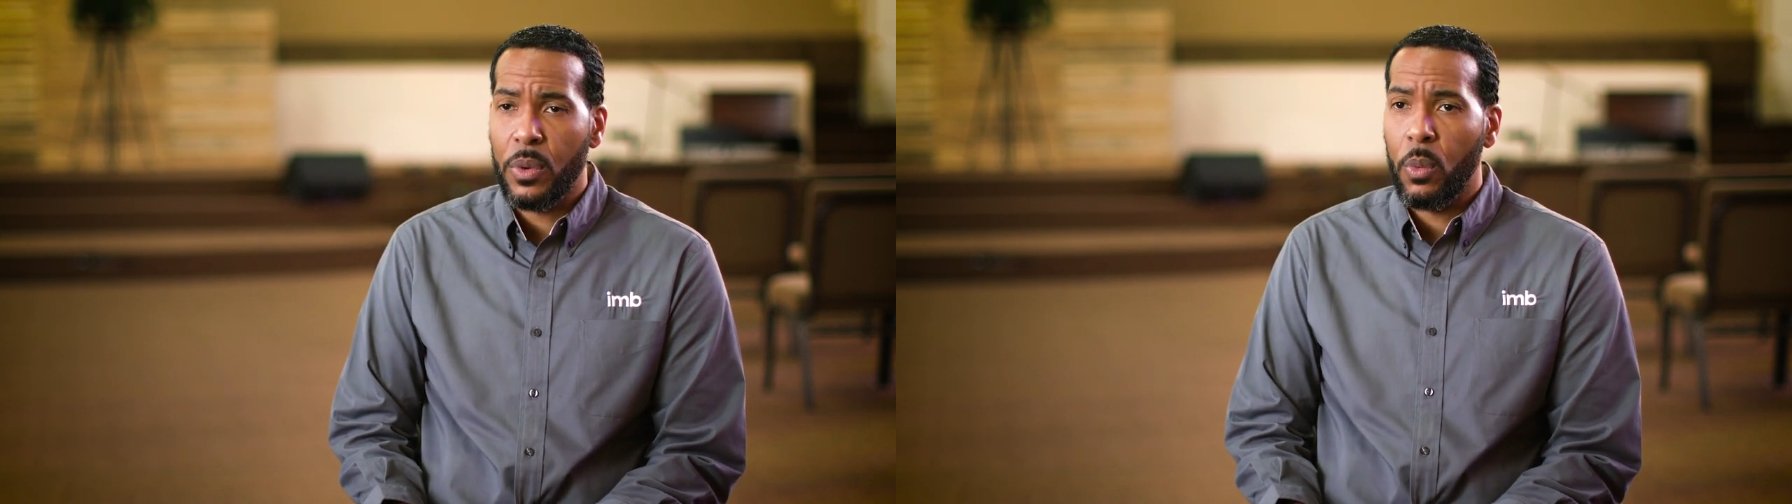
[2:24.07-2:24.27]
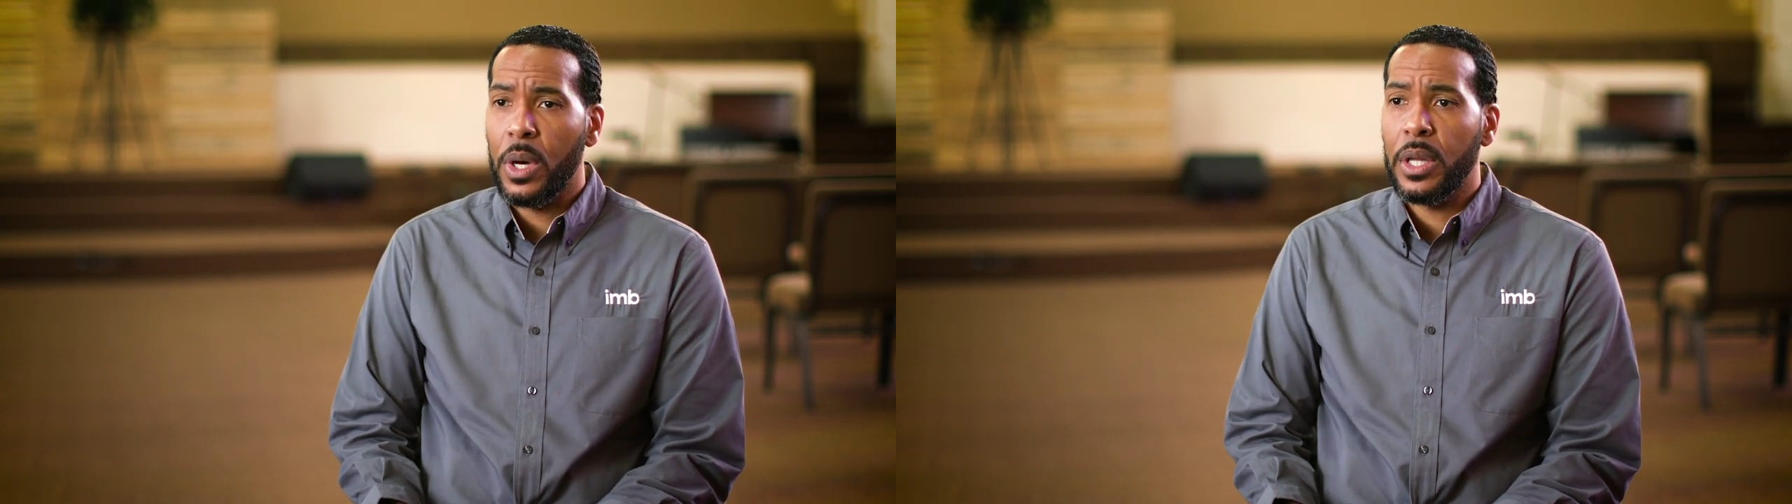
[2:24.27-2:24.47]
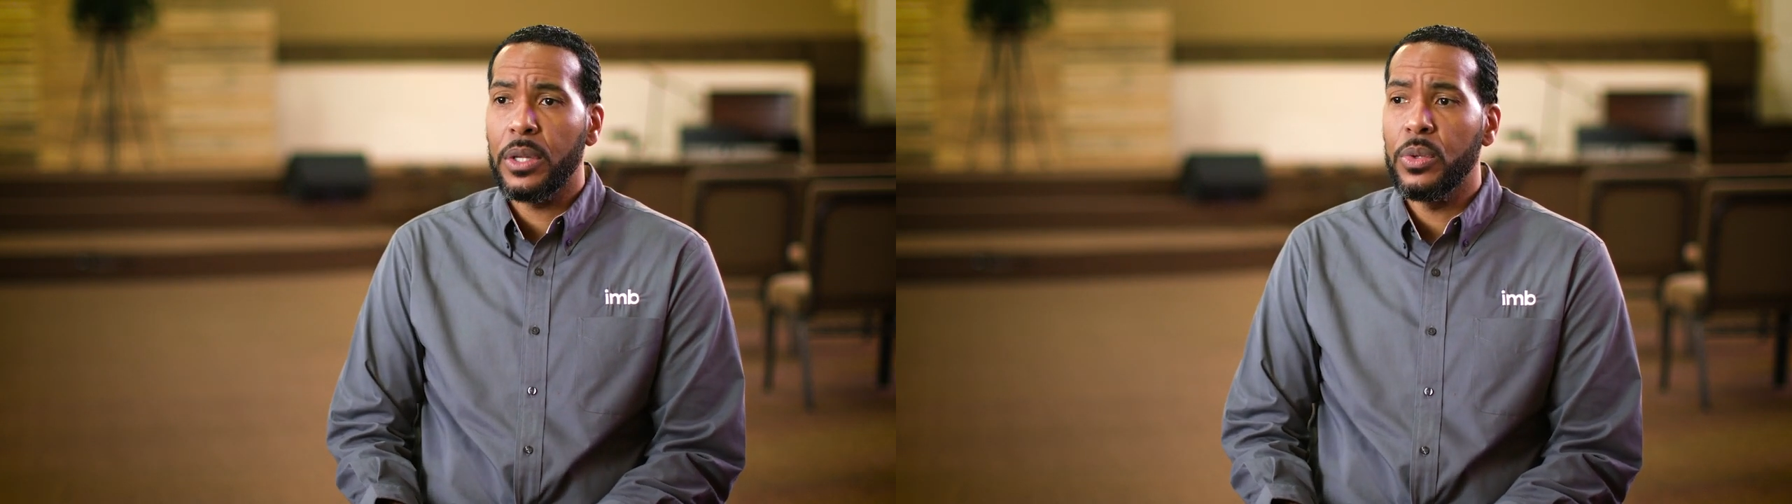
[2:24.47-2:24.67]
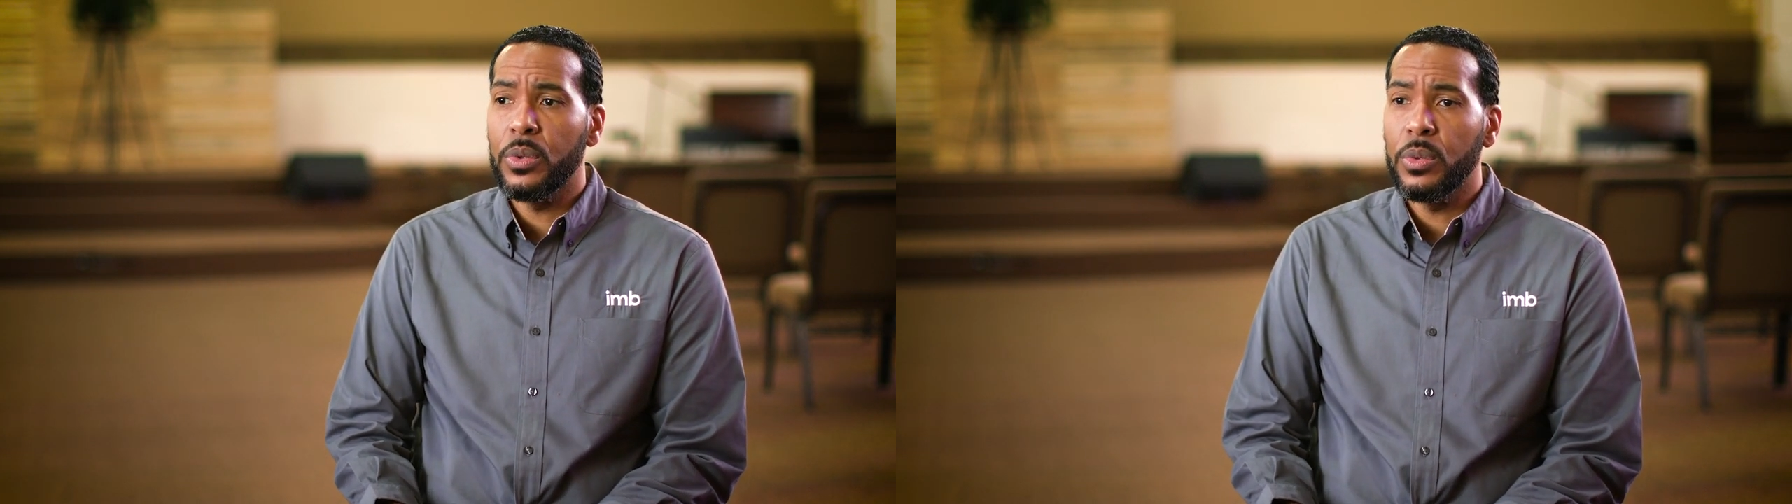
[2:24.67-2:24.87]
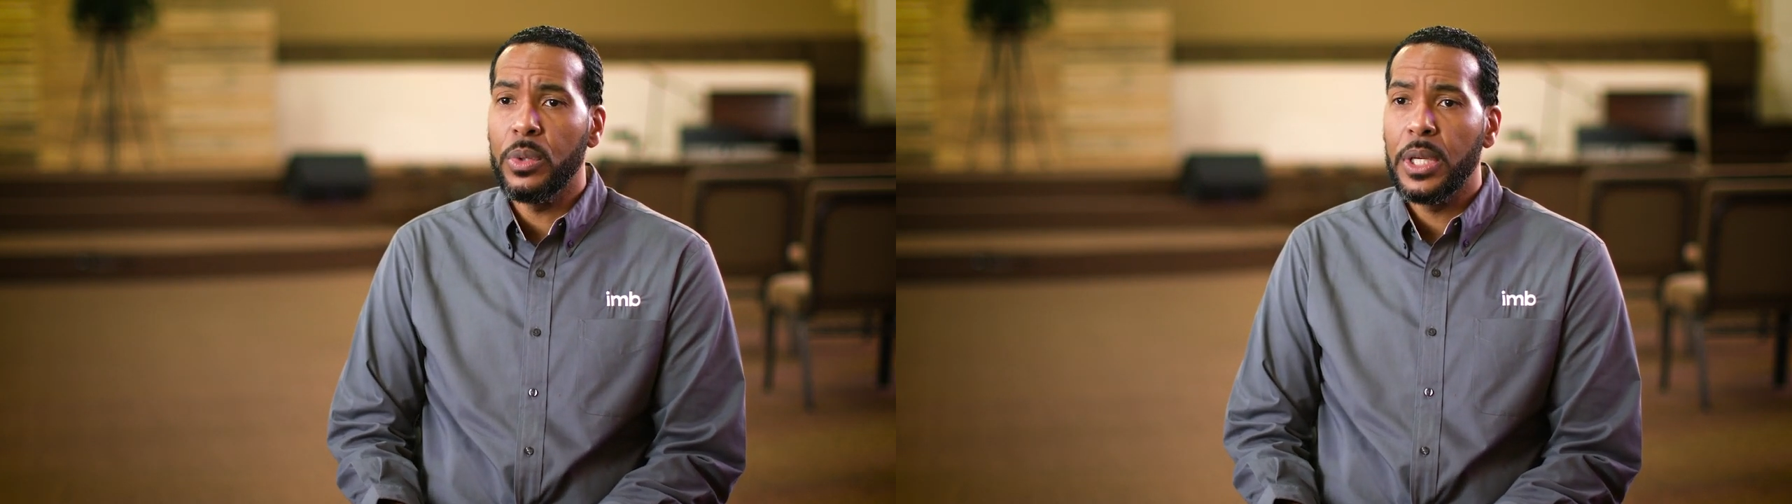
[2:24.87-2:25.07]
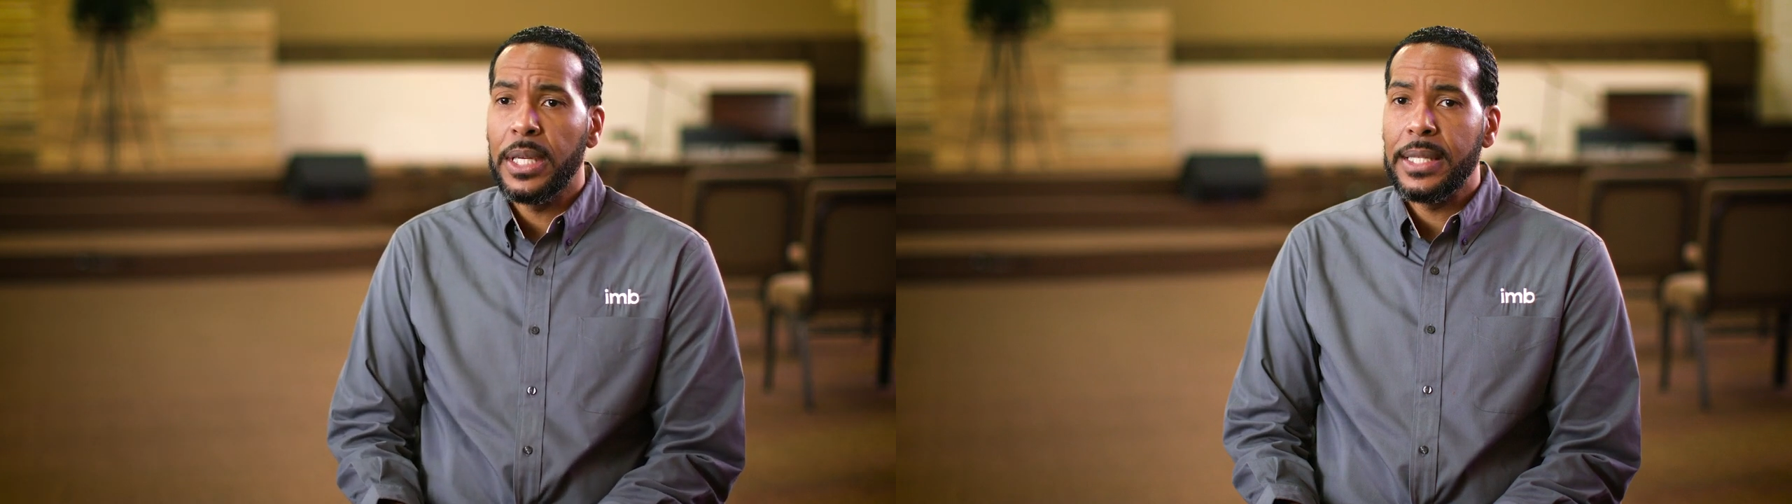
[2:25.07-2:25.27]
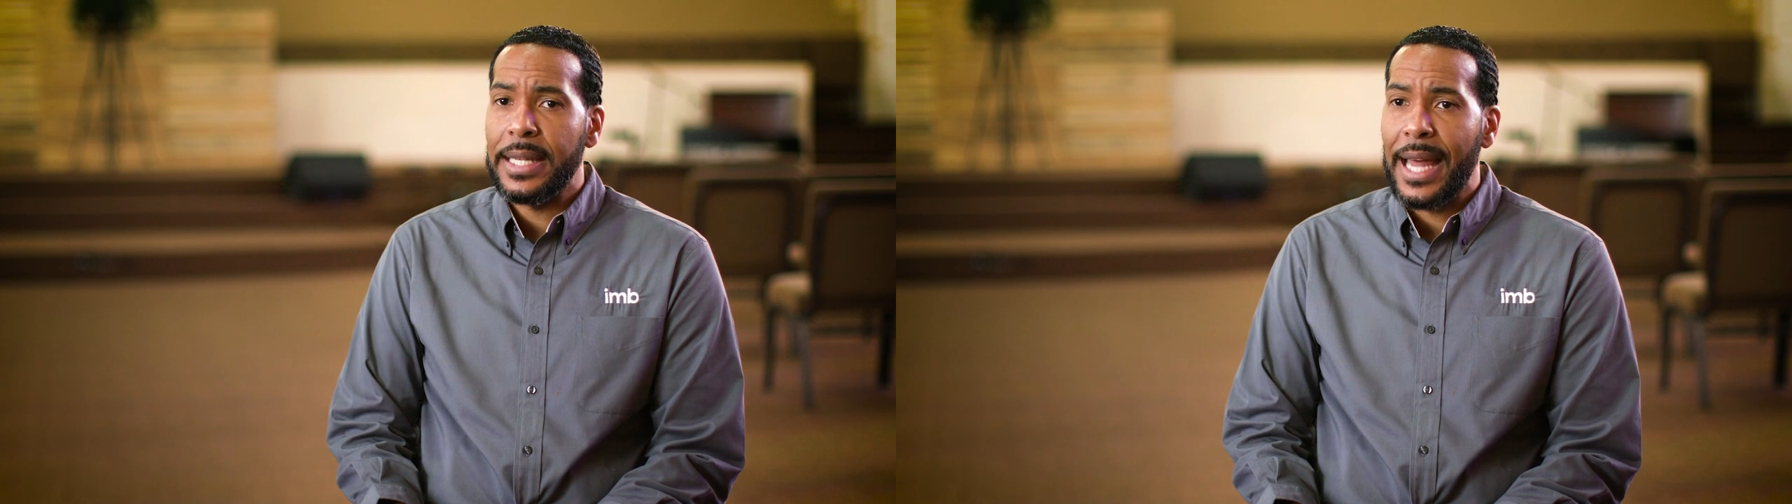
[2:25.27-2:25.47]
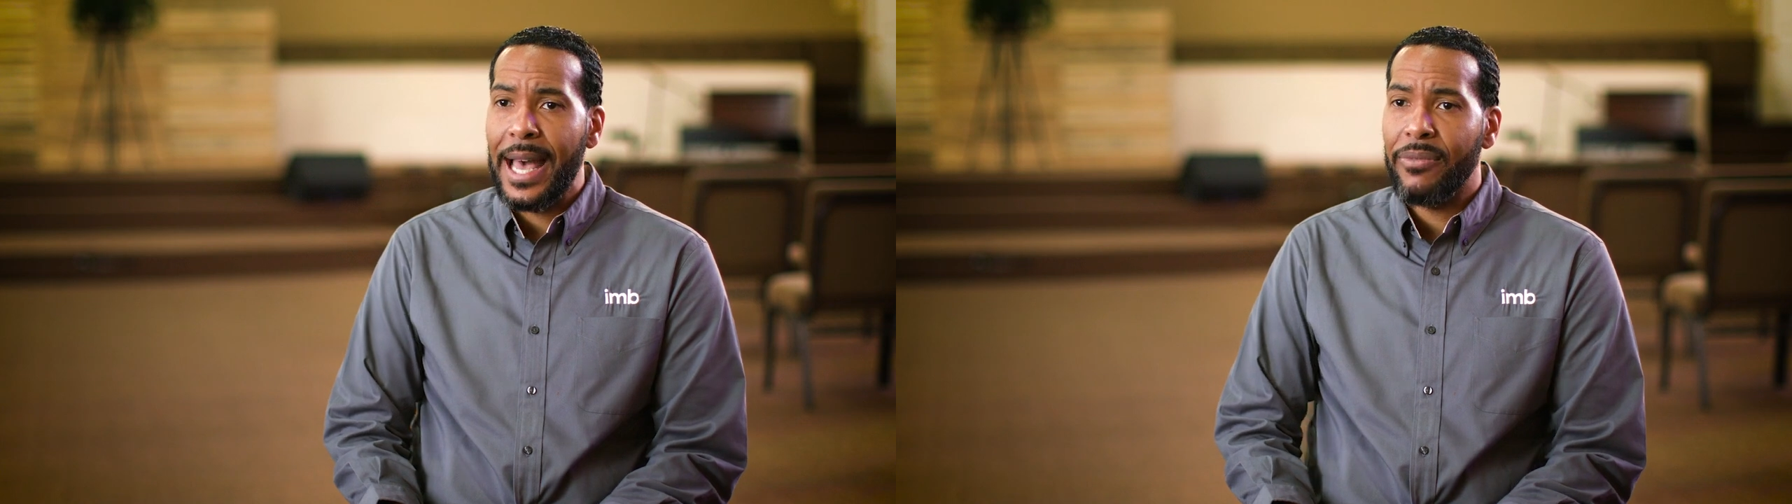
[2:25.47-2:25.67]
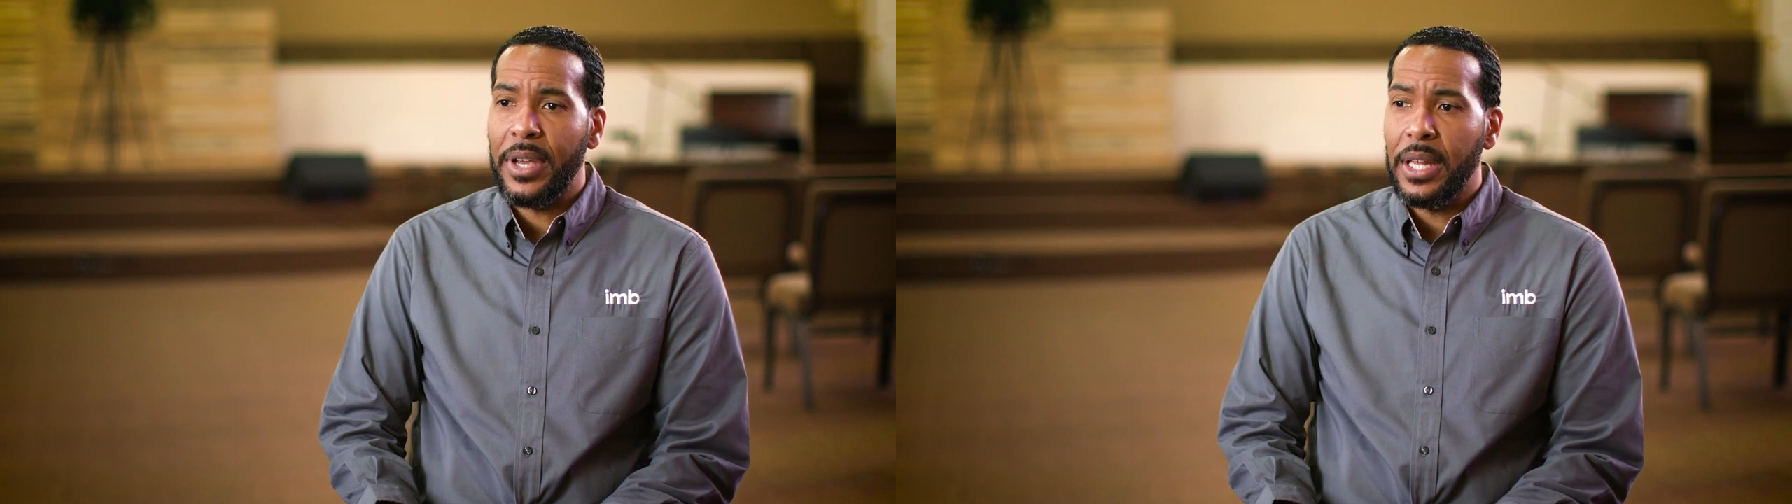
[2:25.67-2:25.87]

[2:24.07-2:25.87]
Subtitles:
The one who didn't have